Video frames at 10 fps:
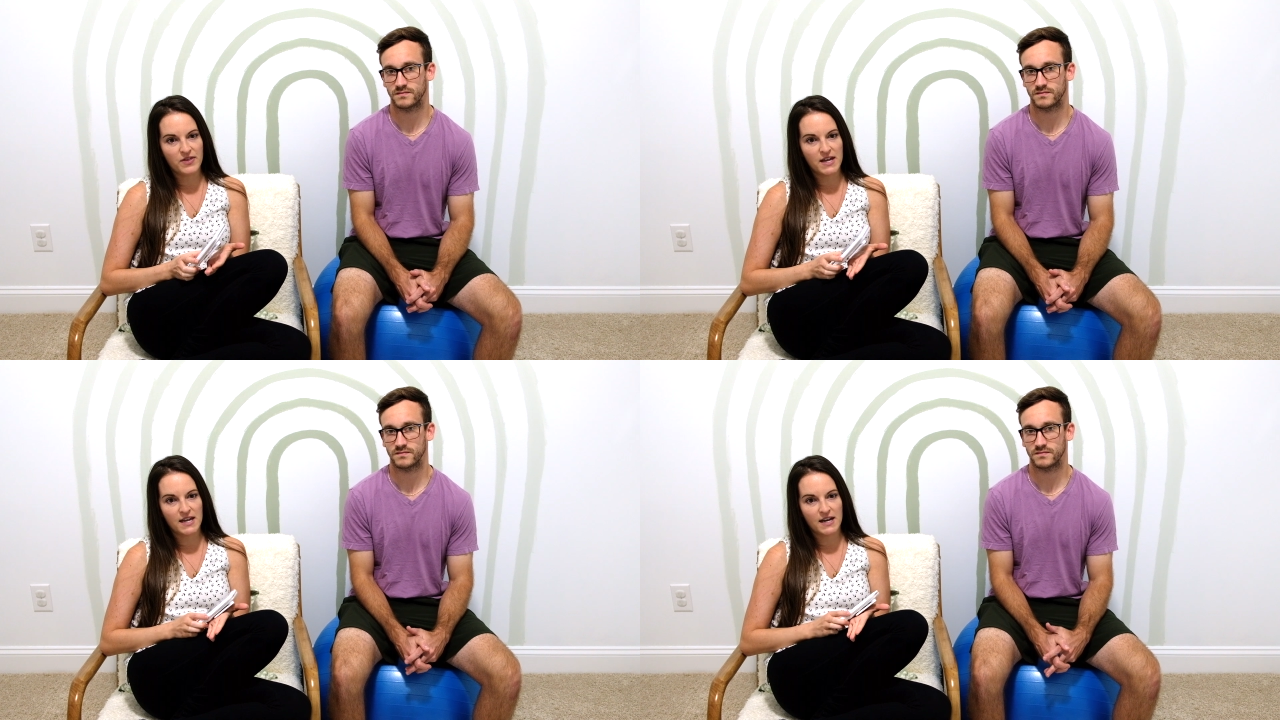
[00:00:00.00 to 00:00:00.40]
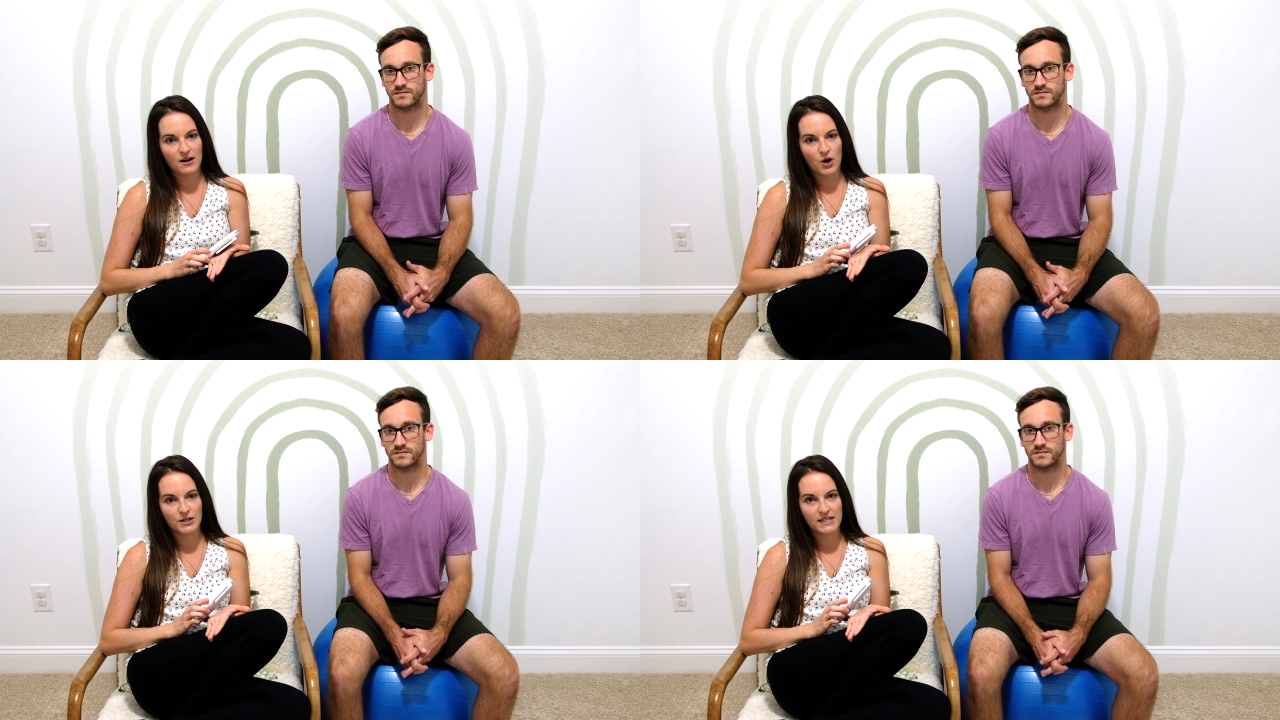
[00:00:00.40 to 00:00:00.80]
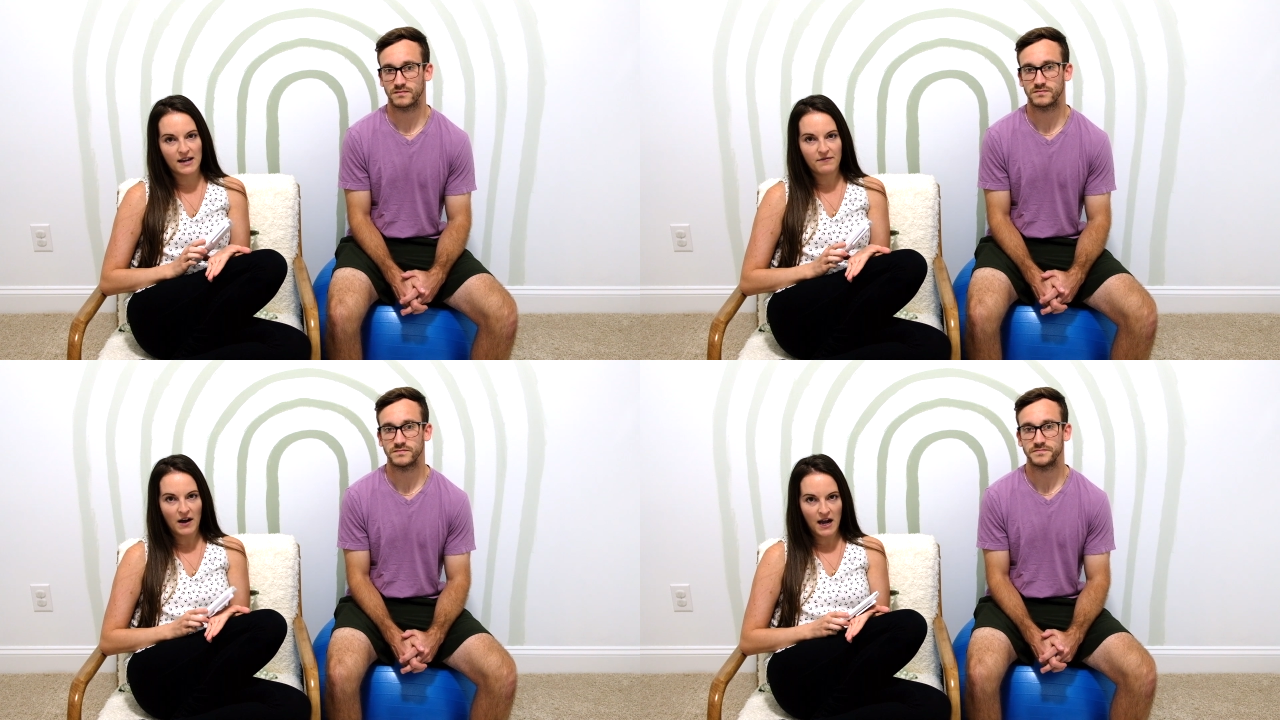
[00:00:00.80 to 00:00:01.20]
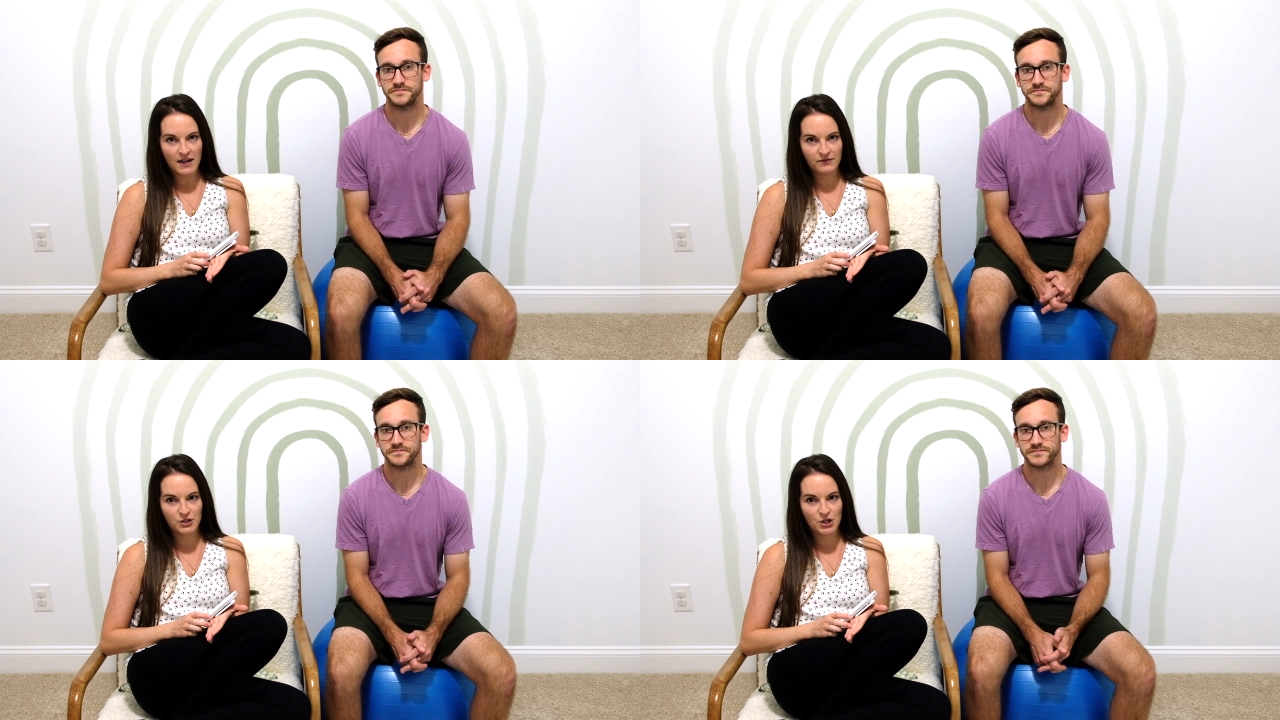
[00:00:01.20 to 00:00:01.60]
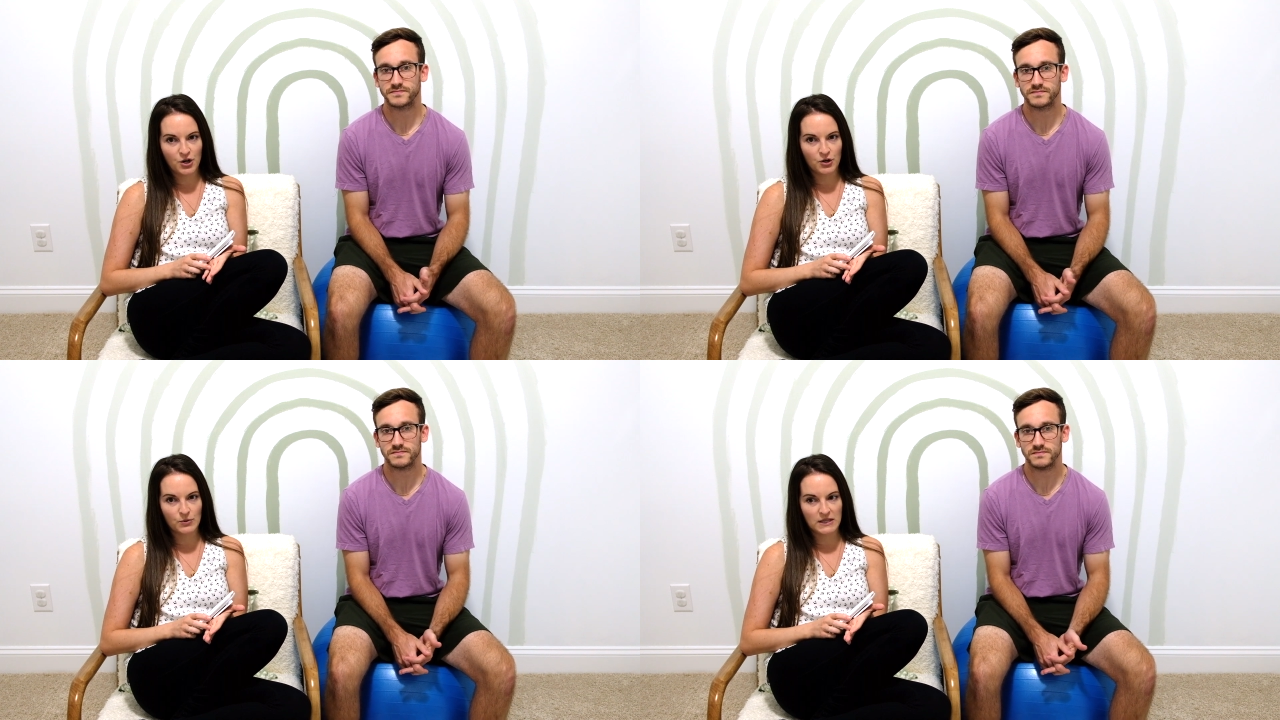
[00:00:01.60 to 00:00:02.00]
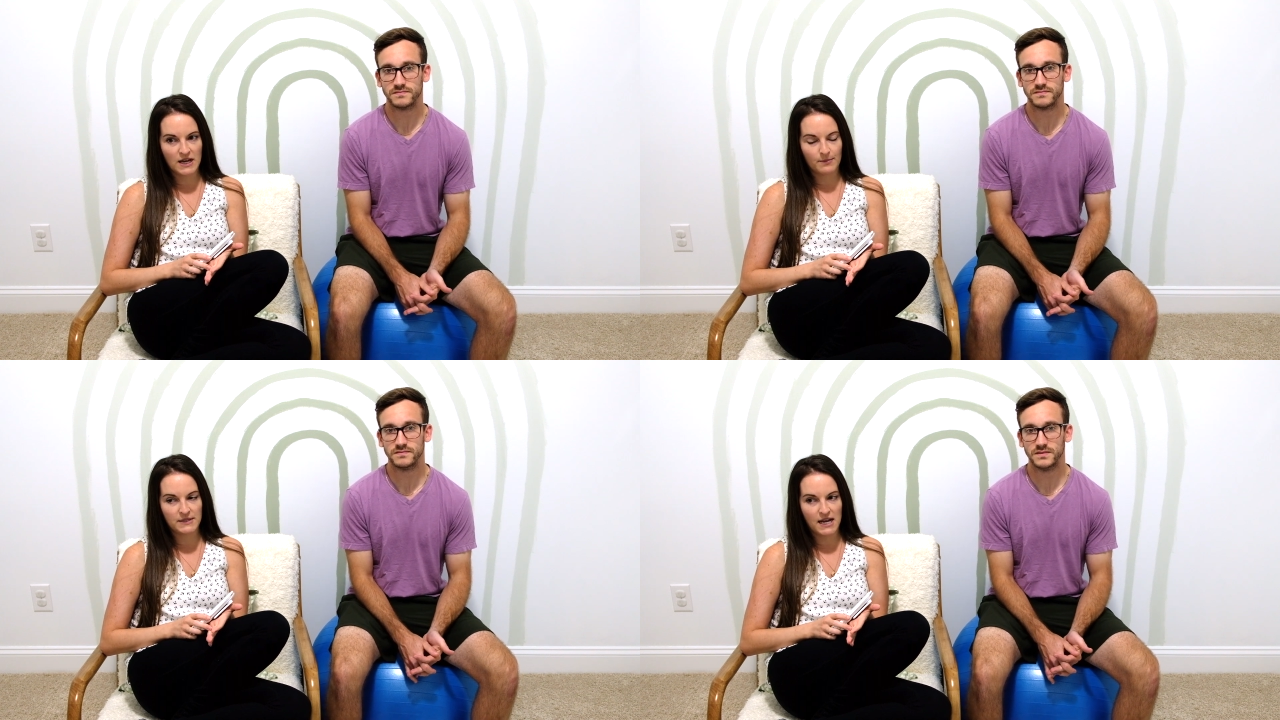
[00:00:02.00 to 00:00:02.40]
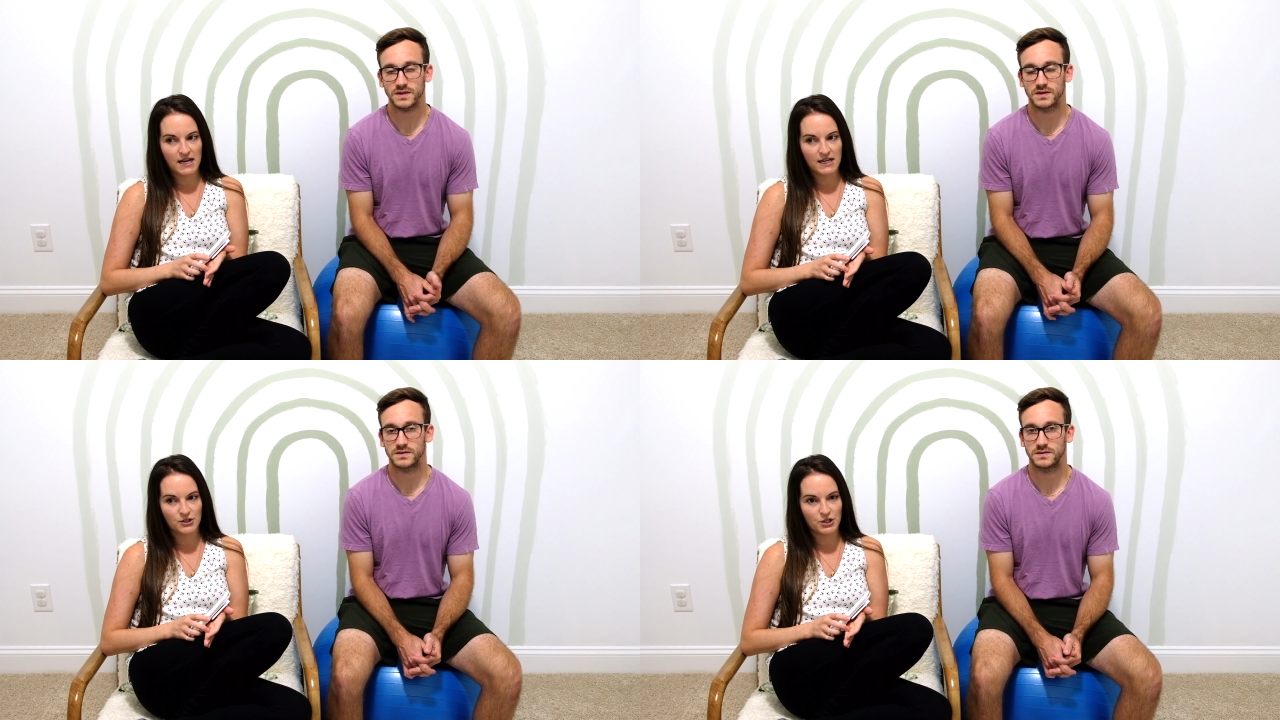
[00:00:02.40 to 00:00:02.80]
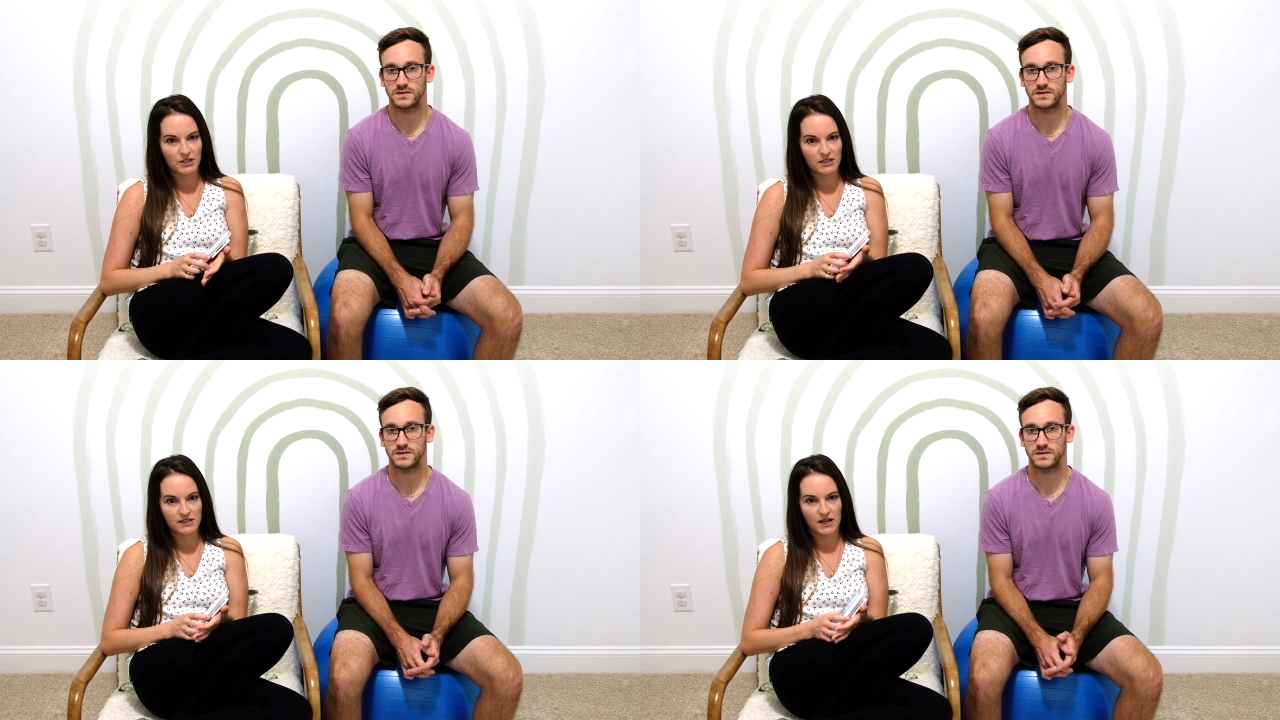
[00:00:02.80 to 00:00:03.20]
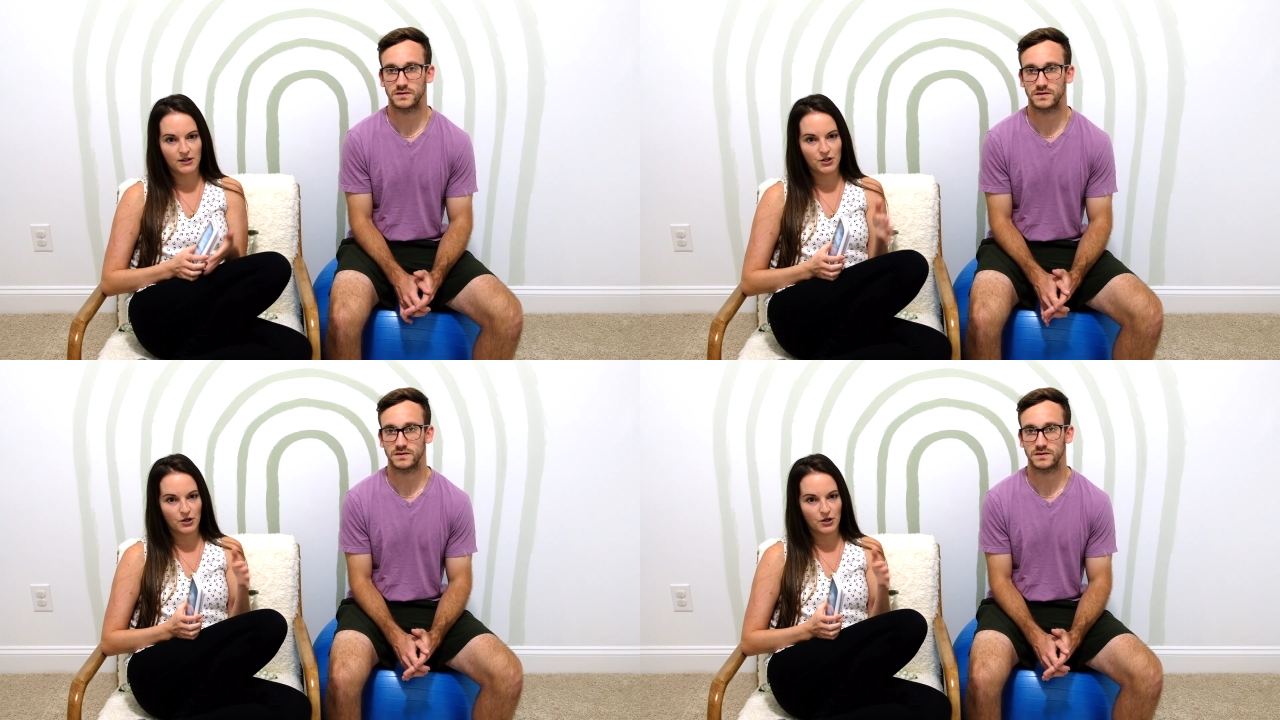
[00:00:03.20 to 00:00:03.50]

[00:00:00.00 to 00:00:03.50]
Speaker 1: then on day 5 she called with the update, and she said, you